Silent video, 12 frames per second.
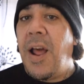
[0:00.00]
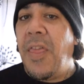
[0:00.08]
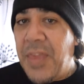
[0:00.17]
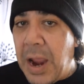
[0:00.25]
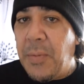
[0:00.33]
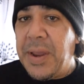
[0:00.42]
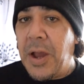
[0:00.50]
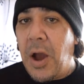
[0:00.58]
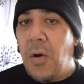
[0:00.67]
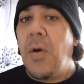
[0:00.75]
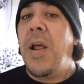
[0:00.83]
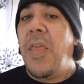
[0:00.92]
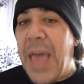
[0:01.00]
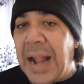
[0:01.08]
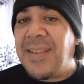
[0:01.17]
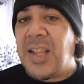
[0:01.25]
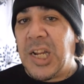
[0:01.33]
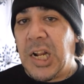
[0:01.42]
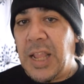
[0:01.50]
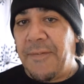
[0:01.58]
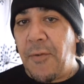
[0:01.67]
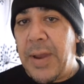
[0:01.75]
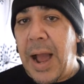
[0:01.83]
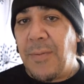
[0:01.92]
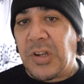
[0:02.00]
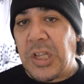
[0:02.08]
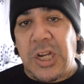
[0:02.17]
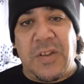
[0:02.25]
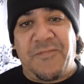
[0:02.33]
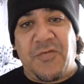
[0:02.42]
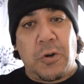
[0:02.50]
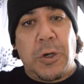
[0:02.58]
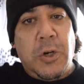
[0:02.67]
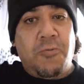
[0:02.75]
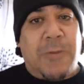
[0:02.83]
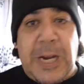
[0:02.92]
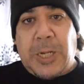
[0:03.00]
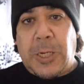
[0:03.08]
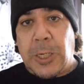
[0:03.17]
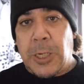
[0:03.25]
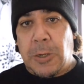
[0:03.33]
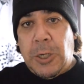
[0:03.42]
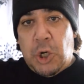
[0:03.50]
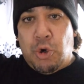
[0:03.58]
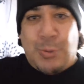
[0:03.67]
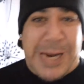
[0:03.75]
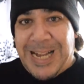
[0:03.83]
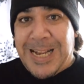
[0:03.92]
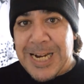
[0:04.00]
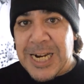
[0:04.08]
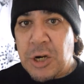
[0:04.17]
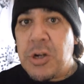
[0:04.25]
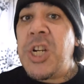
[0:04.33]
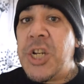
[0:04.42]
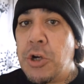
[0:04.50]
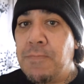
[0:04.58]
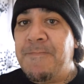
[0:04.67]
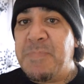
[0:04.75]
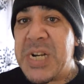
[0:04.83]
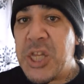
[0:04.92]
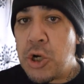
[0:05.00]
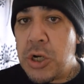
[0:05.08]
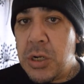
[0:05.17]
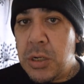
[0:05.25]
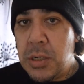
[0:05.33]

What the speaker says: There we go. That's the delivery I was looking for. Right there. Right there. Your mother.